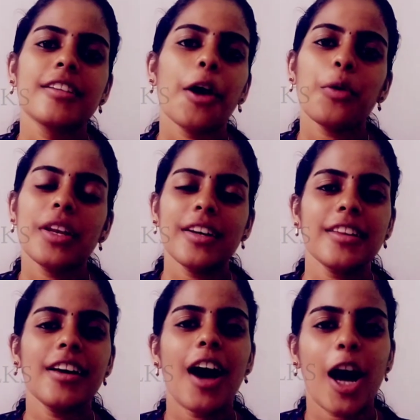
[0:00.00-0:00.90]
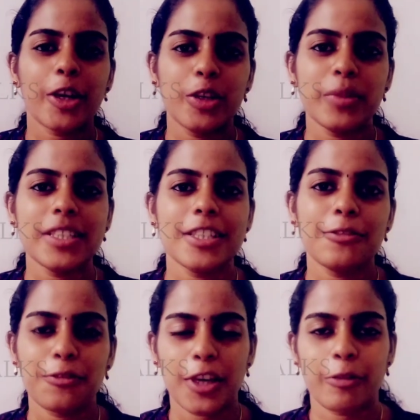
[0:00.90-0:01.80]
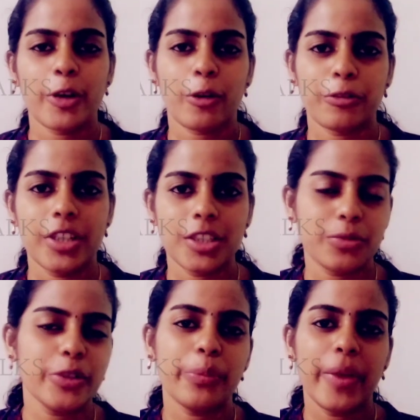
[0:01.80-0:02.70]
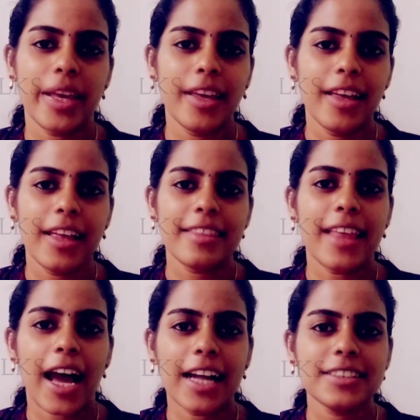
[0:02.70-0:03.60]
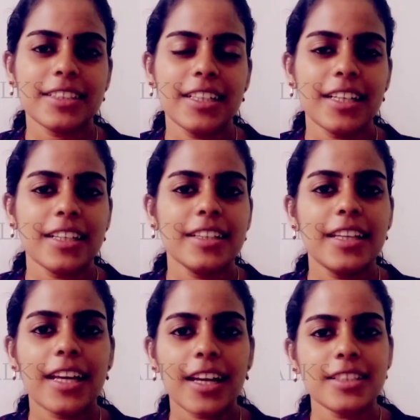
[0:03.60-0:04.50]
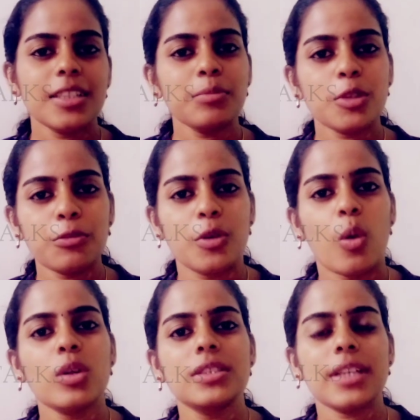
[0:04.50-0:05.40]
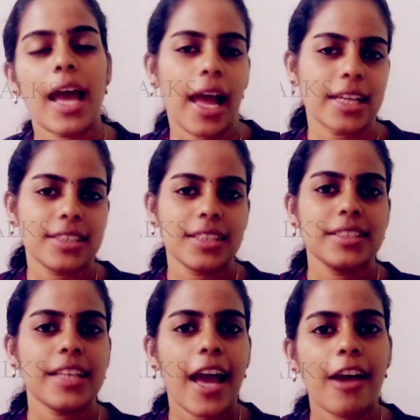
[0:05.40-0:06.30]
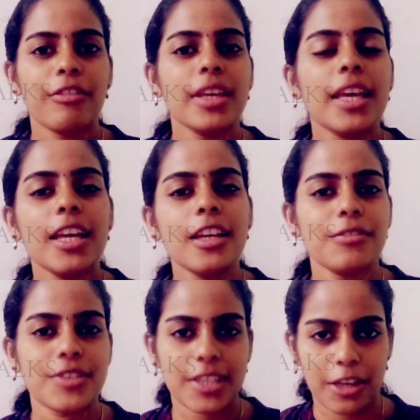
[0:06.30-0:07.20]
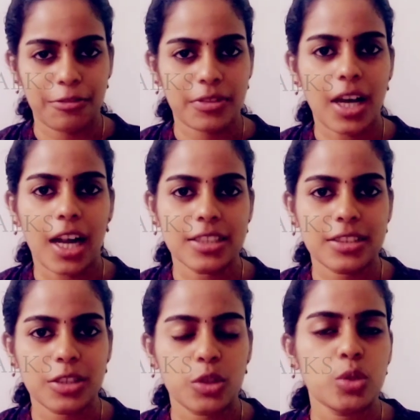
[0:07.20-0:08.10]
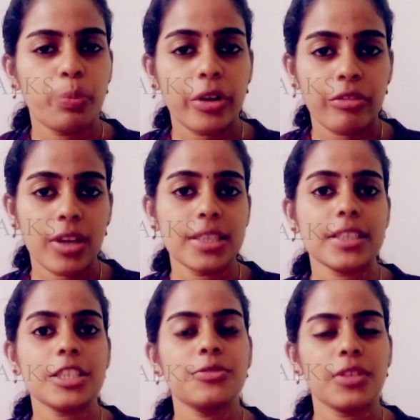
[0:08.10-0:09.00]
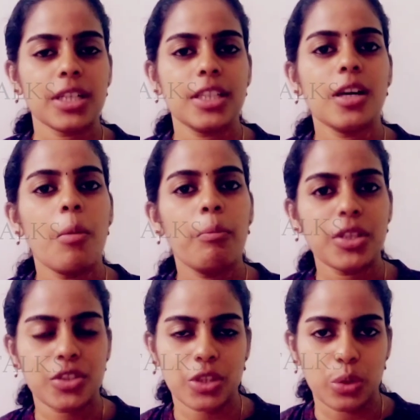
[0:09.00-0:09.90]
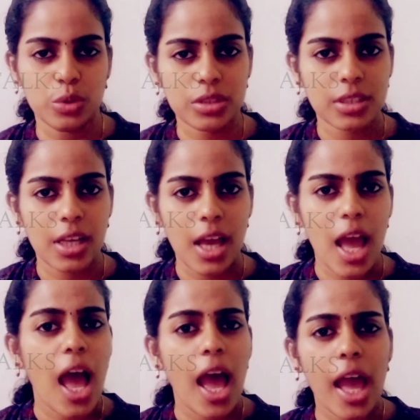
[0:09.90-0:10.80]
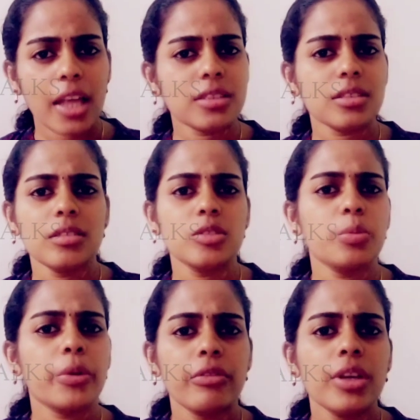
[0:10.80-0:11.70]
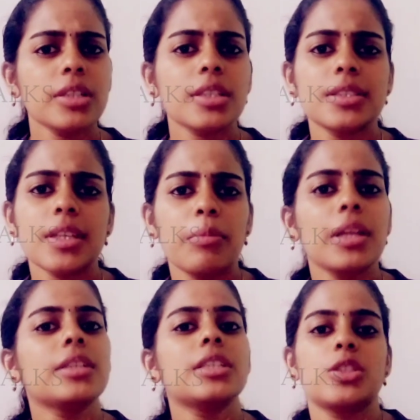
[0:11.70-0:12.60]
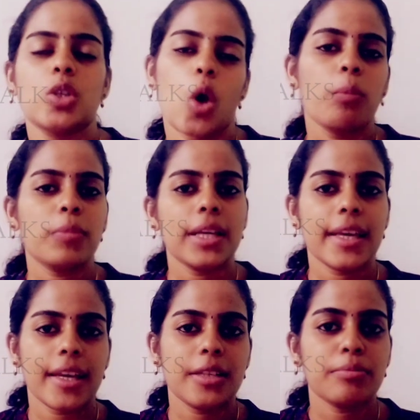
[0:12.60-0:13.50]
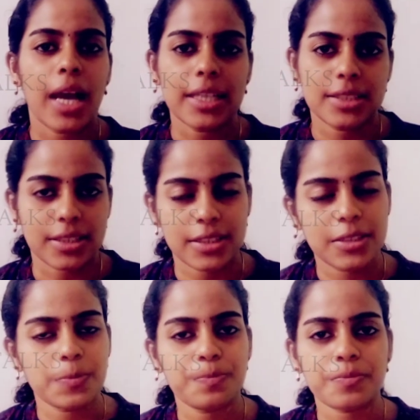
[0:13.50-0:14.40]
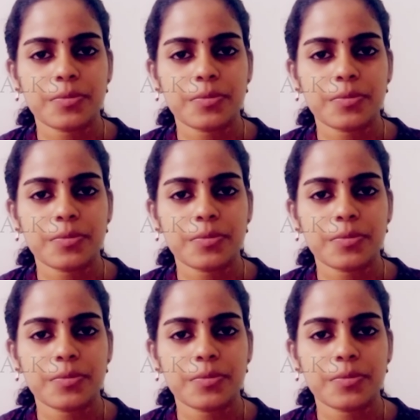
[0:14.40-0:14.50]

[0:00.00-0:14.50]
Now, another argument in favor of this would be that the Contempt of Courts Act is having enough safeguards to prevent its further misuse and to prevent its ability to complicate matters.